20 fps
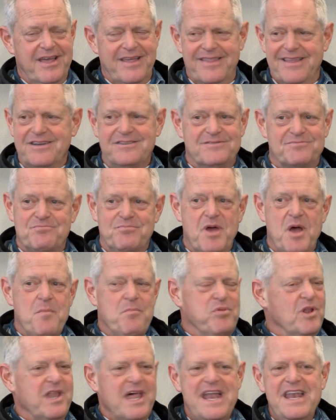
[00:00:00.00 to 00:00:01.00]
There's
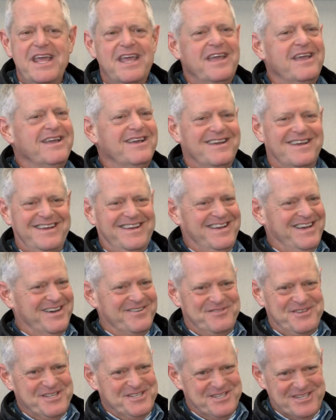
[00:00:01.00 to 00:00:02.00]
plenty
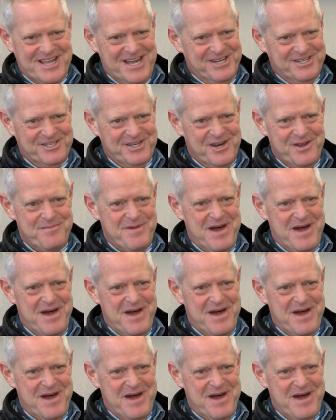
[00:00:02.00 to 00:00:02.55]
of discussion